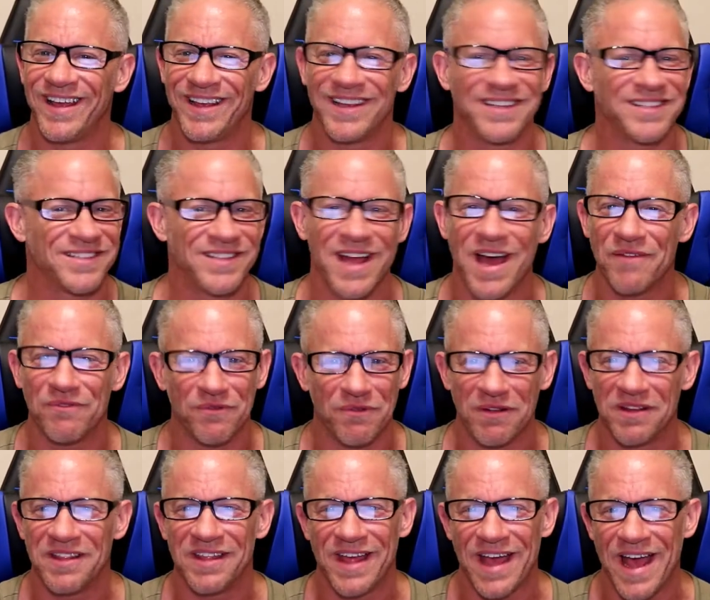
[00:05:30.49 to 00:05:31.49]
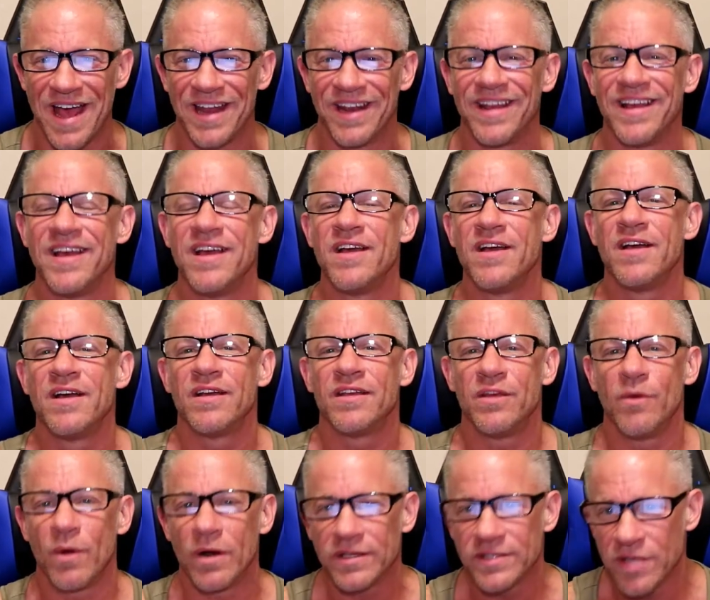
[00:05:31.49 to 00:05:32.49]
It's not for that.
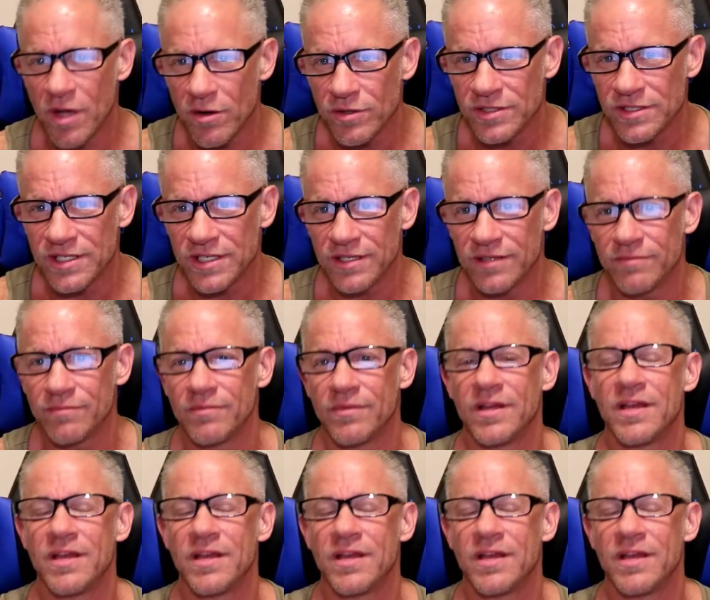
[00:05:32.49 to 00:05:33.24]
You want to toast it.